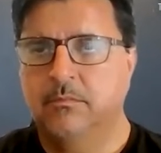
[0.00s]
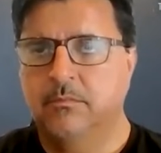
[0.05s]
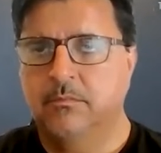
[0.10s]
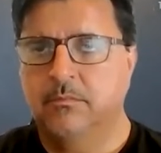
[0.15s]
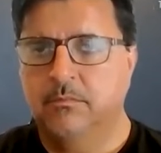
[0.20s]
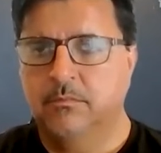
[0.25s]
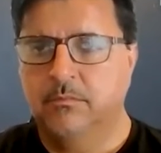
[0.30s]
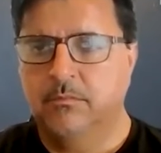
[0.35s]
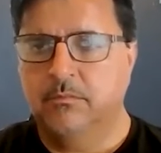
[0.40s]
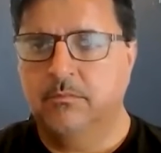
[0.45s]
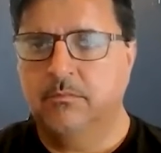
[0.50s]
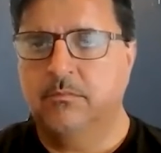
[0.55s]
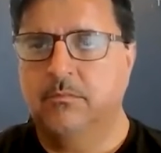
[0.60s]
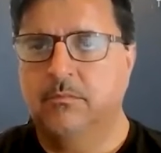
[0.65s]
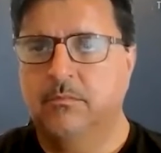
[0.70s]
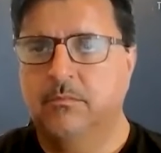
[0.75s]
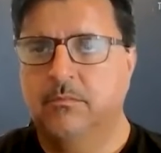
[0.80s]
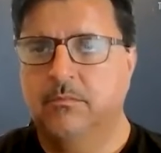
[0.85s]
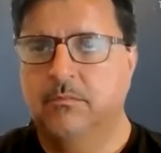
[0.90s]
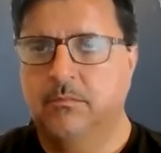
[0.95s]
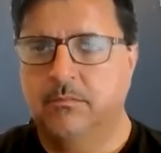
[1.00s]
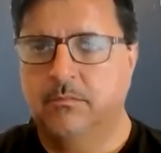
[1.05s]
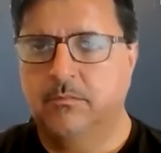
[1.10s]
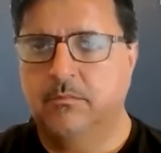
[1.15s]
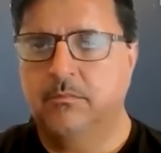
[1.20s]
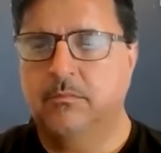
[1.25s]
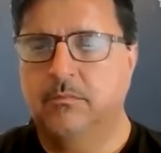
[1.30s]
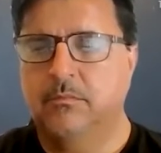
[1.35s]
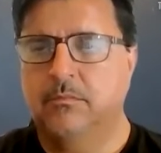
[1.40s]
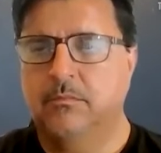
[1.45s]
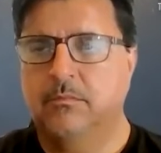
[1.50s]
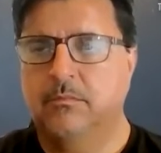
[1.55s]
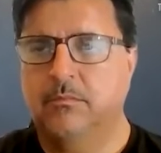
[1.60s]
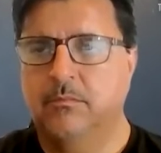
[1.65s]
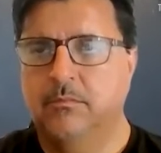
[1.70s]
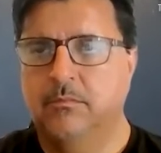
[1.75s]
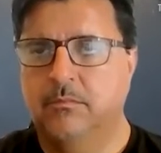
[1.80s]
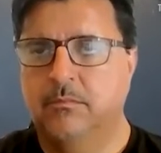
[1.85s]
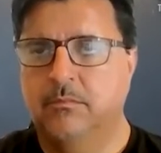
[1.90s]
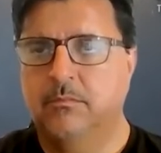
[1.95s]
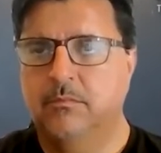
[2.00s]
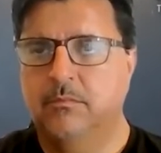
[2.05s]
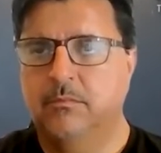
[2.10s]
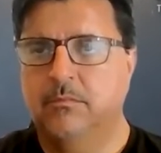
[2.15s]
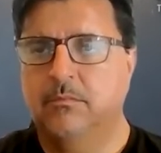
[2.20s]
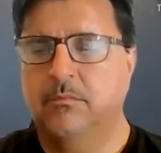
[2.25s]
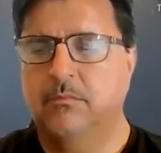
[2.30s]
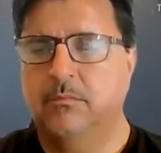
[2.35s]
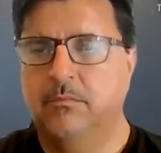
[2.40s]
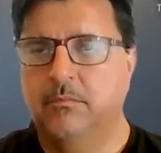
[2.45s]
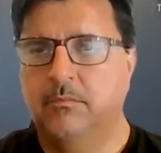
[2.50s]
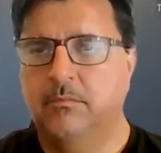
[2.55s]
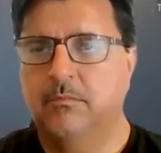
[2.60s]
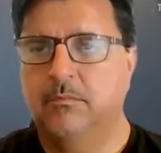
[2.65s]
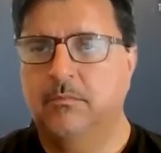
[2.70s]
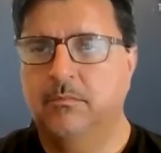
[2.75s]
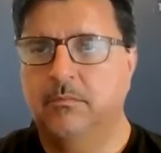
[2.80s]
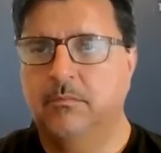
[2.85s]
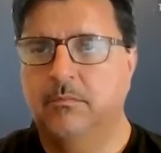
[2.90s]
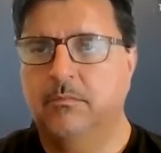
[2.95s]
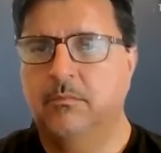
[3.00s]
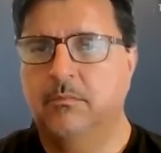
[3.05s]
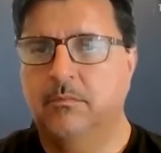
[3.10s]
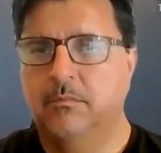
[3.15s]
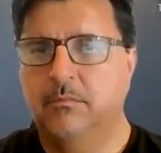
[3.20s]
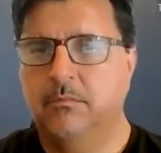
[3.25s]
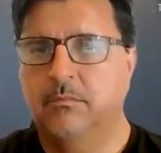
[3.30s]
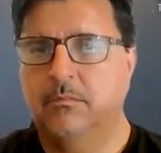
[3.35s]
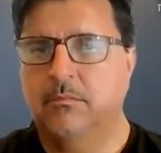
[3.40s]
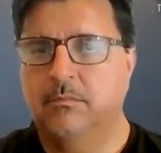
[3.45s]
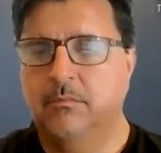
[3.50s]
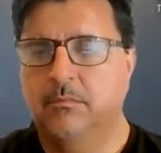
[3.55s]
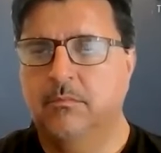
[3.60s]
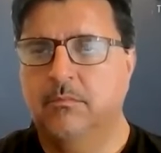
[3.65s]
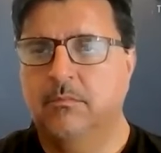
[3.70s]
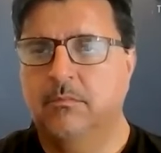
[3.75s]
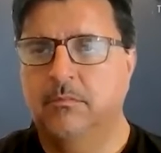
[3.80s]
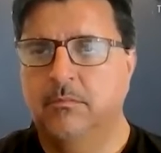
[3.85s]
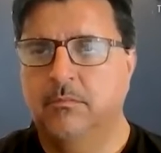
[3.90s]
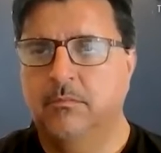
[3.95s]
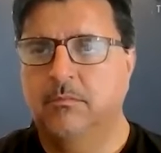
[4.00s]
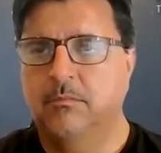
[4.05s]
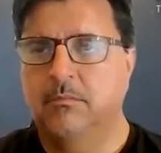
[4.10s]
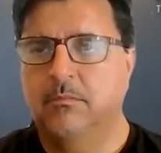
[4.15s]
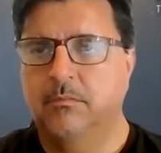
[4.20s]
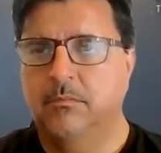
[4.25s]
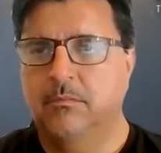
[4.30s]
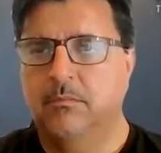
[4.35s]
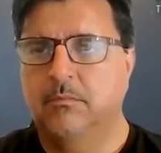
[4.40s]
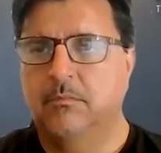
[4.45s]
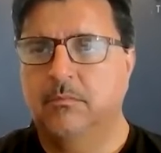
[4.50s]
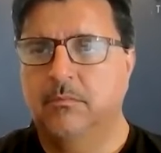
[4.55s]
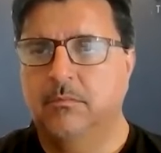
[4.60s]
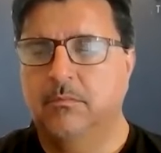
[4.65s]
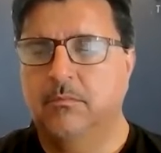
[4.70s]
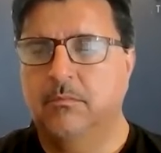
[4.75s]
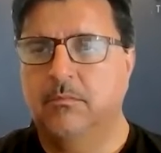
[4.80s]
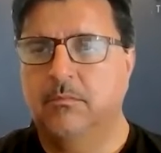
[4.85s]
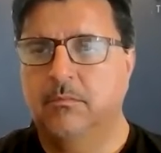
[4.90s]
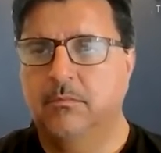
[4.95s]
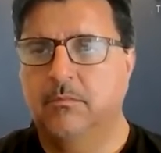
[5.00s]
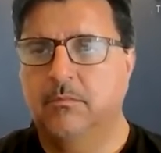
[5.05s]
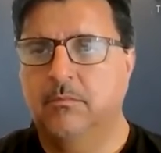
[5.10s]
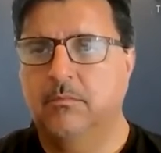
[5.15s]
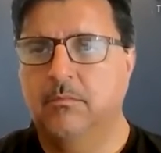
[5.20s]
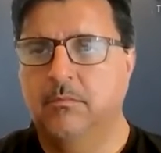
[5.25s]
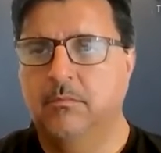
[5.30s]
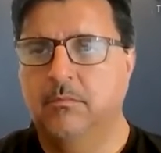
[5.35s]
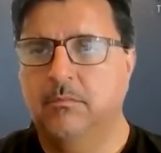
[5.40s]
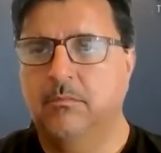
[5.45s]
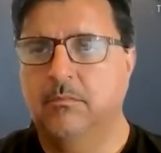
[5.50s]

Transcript: The person shown says nothing.